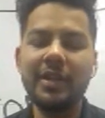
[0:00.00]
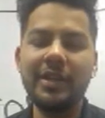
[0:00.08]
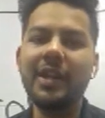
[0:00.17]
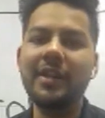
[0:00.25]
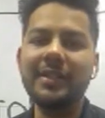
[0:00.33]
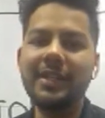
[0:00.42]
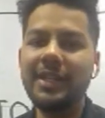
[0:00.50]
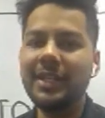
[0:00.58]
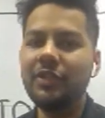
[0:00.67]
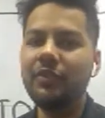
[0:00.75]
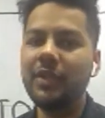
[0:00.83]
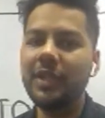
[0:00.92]
TRC
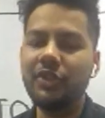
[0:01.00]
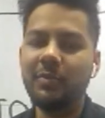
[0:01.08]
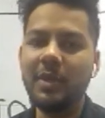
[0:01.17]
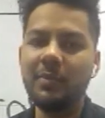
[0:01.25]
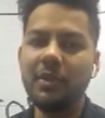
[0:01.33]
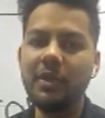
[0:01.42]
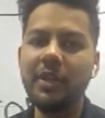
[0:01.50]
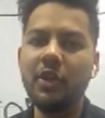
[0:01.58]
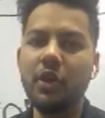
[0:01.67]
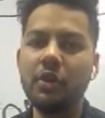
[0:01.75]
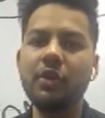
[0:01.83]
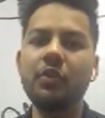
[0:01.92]
needs to reach people in
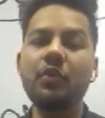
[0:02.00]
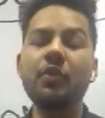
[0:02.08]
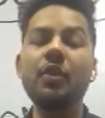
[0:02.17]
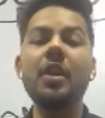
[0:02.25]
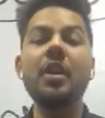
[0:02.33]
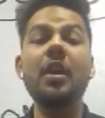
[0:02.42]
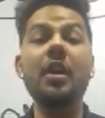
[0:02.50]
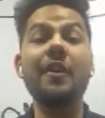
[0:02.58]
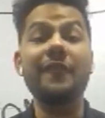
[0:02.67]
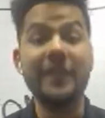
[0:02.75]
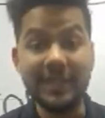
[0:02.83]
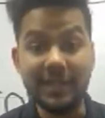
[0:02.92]
order to
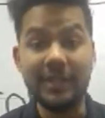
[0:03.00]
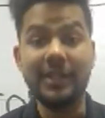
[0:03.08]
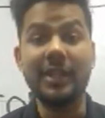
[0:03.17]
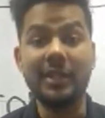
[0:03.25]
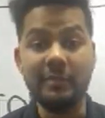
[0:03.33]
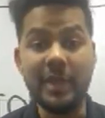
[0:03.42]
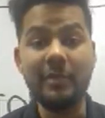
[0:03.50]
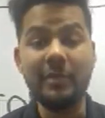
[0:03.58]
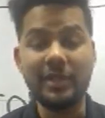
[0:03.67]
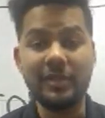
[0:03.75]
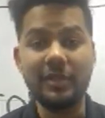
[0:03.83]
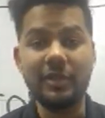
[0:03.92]
facilitate the
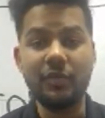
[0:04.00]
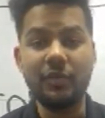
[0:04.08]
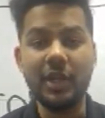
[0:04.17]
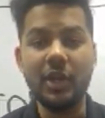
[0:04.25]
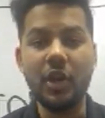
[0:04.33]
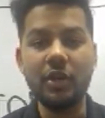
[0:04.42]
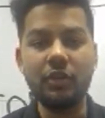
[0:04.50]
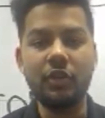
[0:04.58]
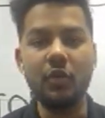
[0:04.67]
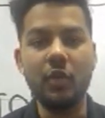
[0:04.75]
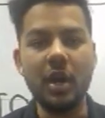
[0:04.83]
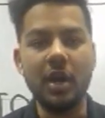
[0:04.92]
payments. You cannot
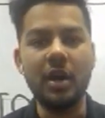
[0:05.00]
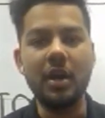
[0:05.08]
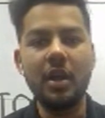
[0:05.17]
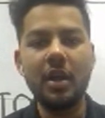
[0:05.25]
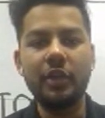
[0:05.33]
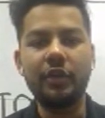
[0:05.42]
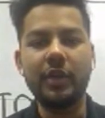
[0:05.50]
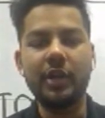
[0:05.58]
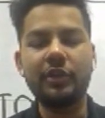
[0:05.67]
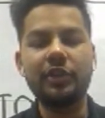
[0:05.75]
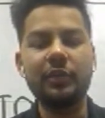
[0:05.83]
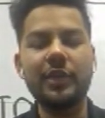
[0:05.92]

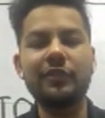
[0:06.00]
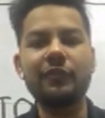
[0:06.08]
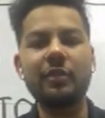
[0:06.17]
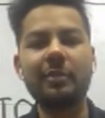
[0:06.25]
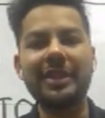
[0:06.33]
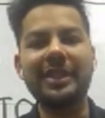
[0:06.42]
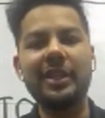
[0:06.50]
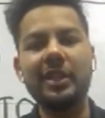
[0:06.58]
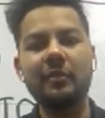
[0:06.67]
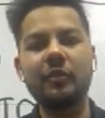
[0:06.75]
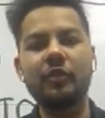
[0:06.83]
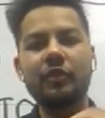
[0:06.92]
switch from
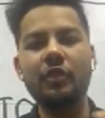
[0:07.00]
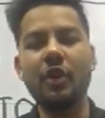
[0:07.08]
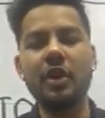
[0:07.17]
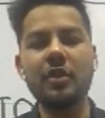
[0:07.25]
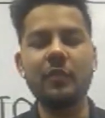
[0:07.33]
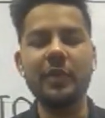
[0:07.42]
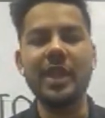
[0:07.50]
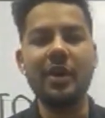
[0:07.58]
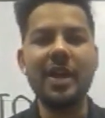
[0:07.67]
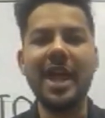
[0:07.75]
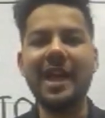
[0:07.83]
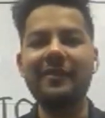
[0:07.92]
Ethereum to Tron
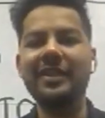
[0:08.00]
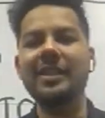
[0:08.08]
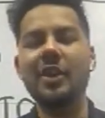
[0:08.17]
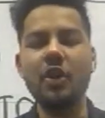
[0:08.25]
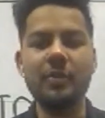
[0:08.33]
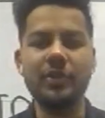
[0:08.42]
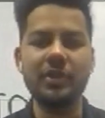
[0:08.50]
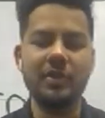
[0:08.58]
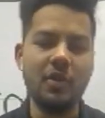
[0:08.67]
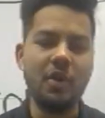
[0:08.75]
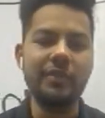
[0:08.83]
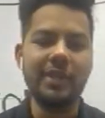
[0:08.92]
without having that option
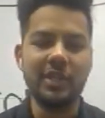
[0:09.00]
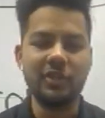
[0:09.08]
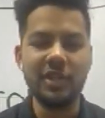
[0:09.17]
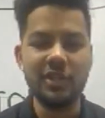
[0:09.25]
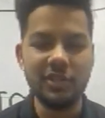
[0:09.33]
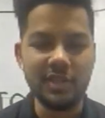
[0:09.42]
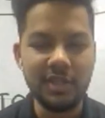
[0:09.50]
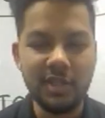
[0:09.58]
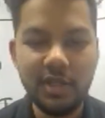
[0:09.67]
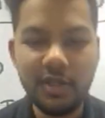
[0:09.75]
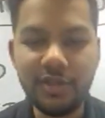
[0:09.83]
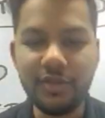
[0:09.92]
on the exchanges.
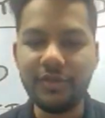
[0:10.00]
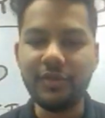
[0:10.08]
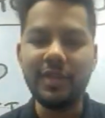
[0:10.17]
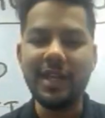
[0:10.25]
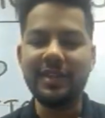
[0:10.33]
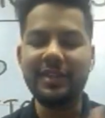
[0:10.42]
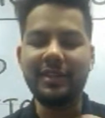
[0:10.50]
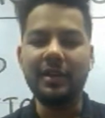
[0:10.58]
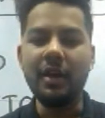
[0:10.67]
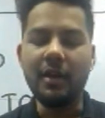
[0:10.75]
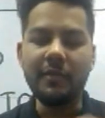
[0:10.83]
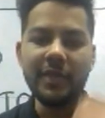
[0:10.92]
So that's
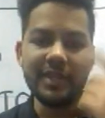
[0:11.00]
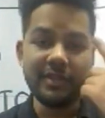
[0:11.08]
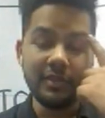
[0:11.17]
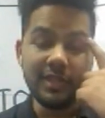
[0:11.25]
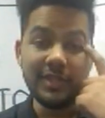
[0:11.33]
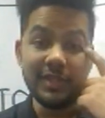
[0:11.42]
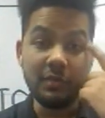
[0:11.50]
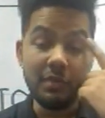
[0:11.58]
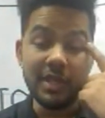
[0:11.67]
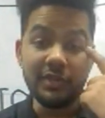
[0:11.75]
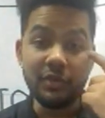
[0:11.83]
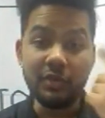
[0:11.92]
the reason
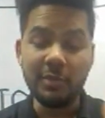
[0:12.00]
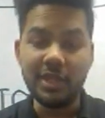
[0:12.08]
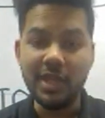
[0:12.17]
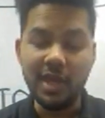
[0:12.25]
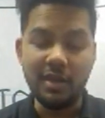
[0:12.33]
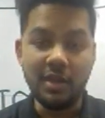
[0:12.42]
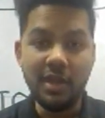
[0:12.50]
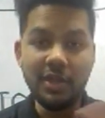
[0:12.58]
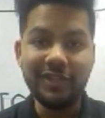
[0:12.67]
why it's going to be there.